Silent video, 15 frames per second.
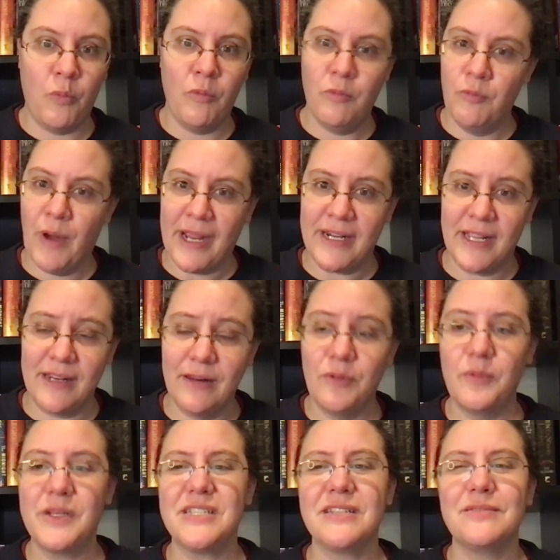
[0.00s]
writing,
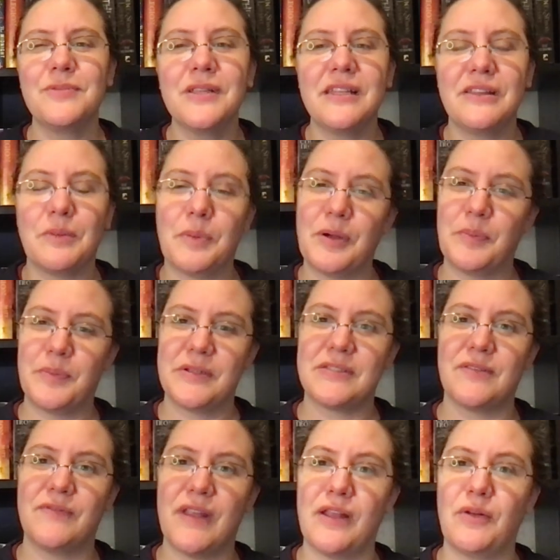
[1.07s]
which is really the purpose
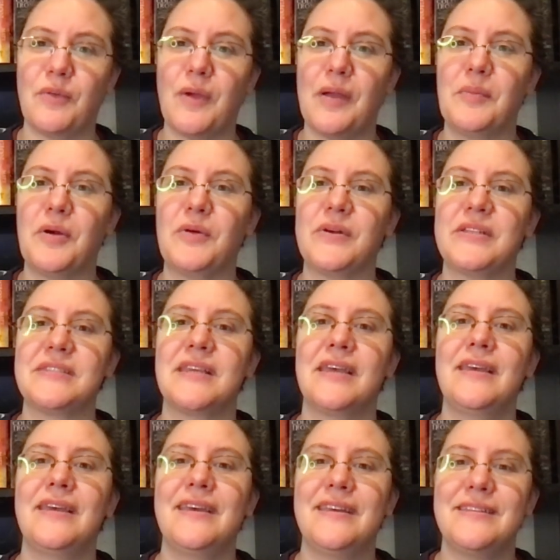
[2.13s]
of NaNoWriMo is
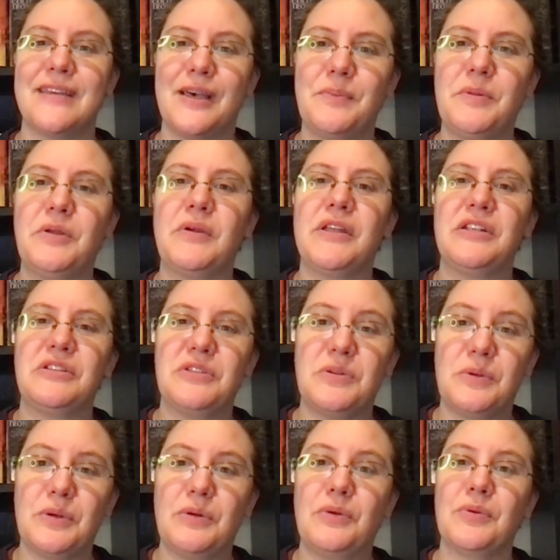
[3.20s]
to help you get
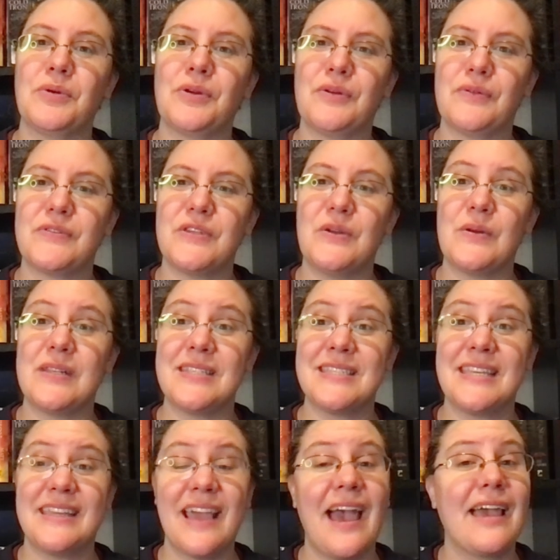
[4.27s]
into a groove so you can
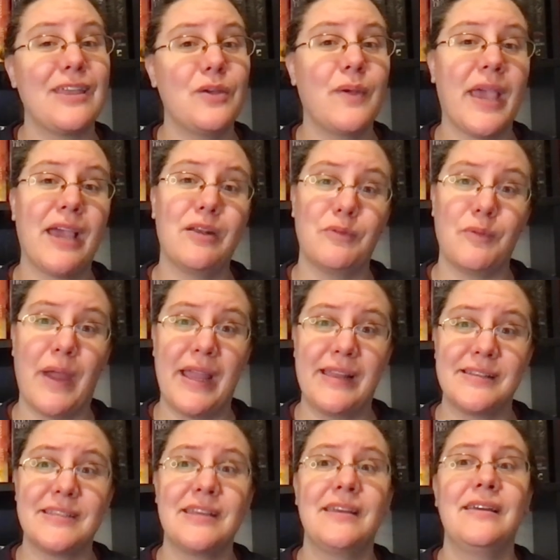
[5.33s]
see, yeah, you can
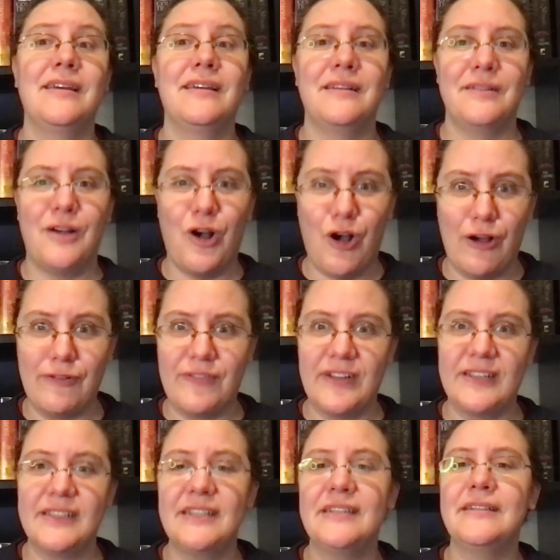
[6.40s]
write
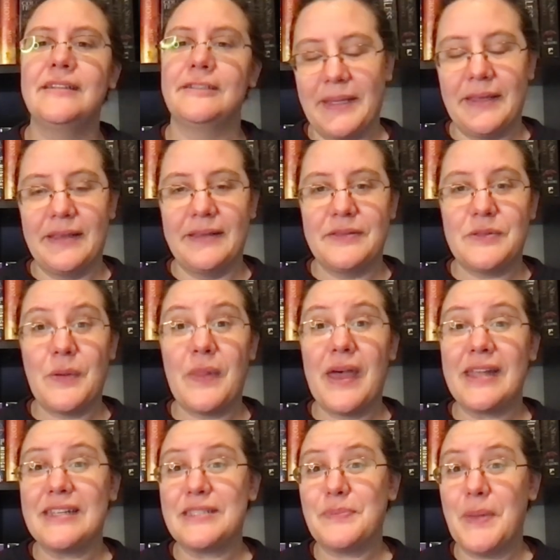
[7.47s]
often. So
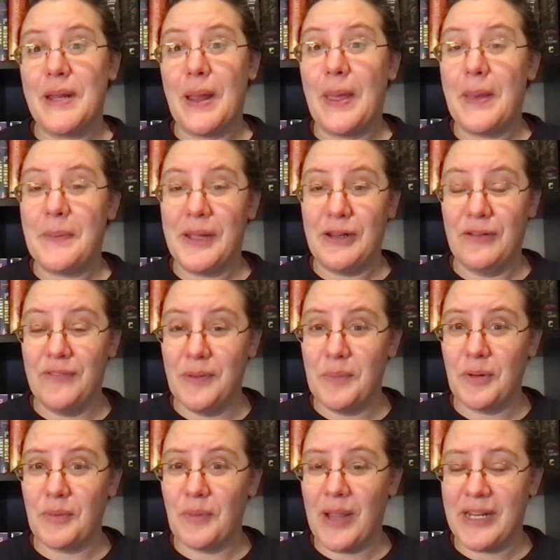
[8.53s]
that has been my
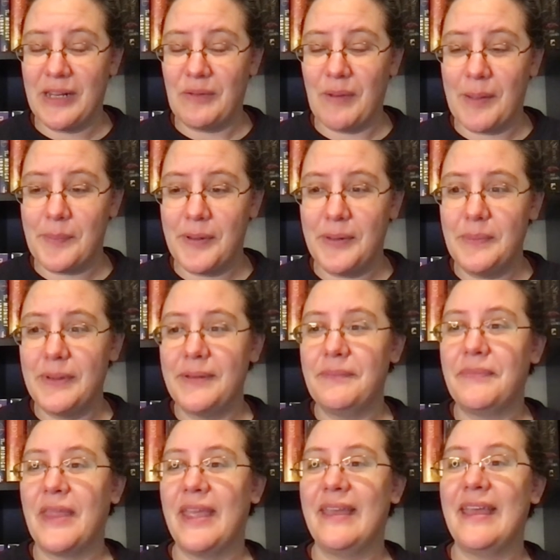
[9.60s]
November writing wrap up.
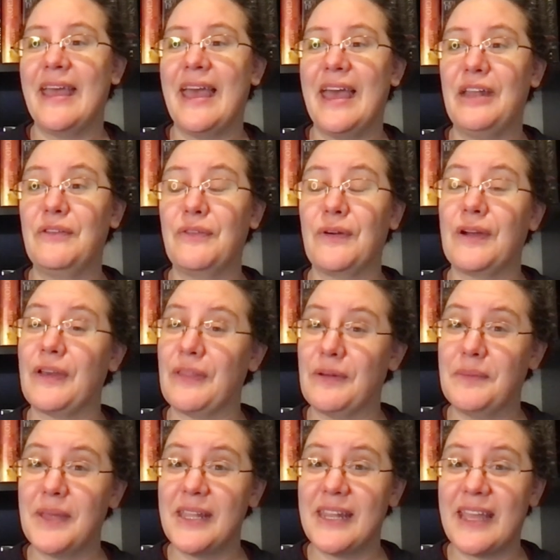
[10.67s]
And for other
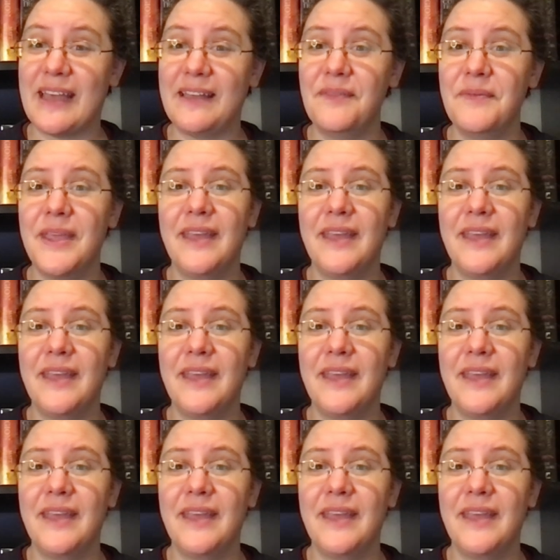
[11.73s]
media,